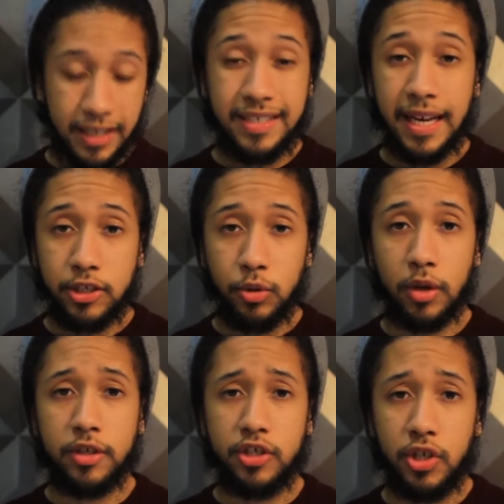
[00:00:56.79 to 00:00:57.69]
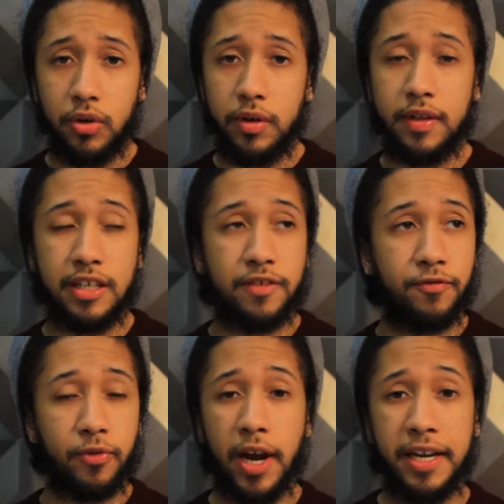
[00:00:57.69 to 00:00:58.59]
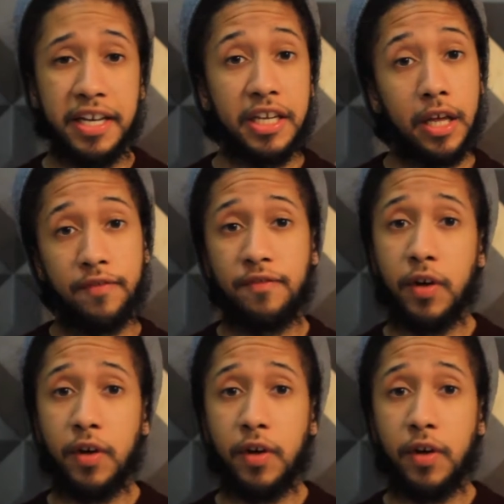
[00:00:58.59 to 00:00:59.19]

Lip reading: He takes you on this journey that's frightening yet